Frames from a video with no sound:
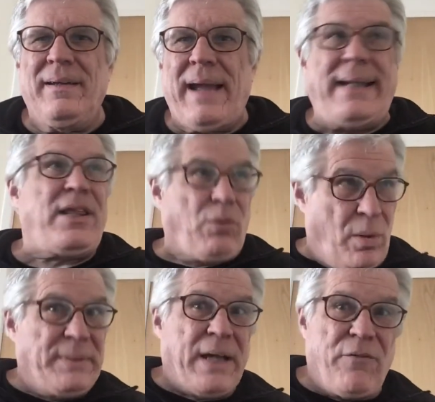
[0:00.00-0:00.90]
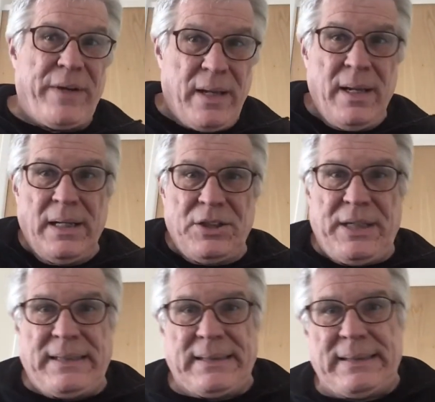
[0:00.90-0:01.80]
And he threw himself at
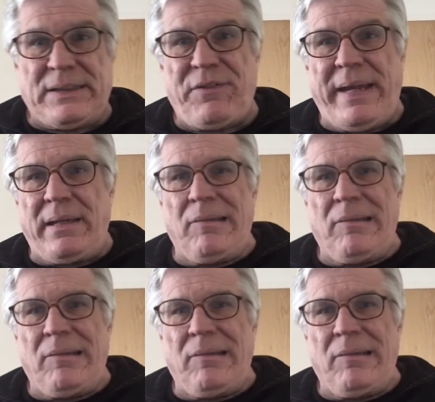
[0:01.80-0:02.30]
Jesus' feet.